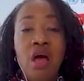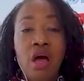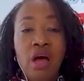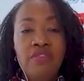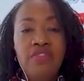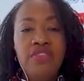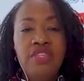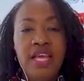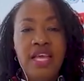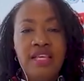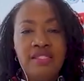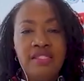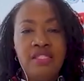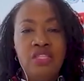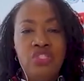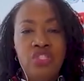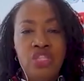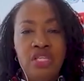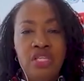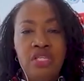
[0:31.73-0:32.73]
of the
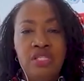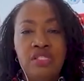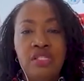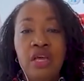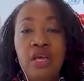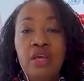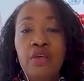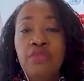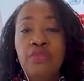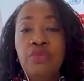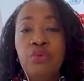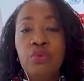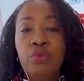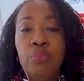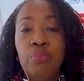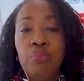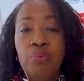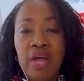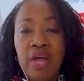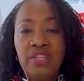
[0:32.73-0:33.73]
SDGs
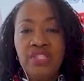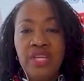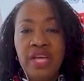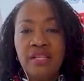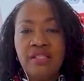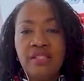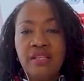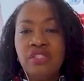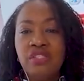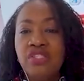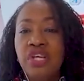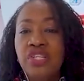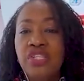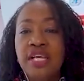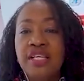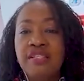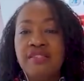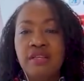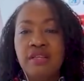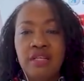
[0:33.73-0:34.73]
through projects
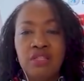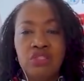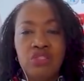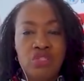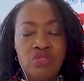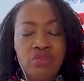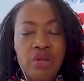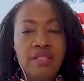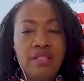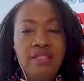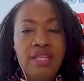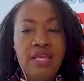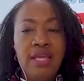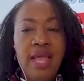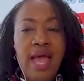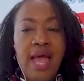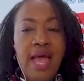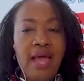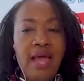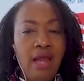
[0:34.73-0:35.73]
such as the
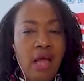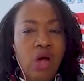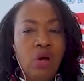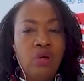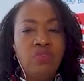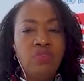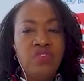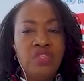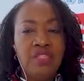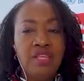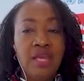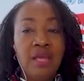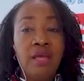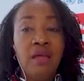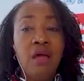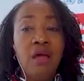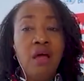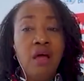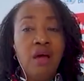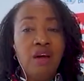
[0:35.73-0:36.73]
constructing and
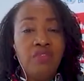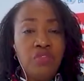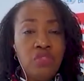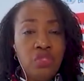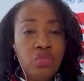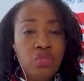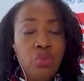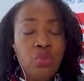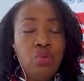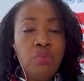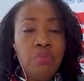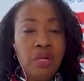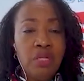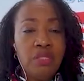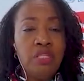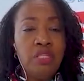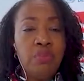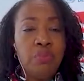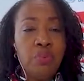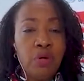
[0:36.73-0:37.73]
outfitting of 2
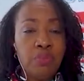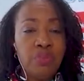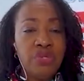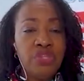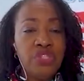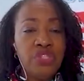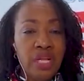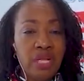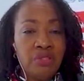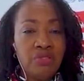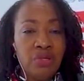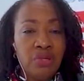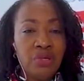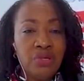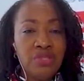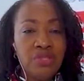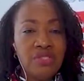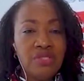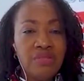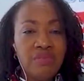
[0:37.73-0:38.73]
multi-purpose
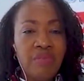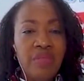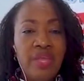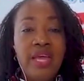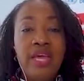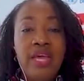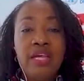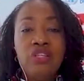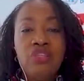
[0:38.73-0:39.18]
shelters,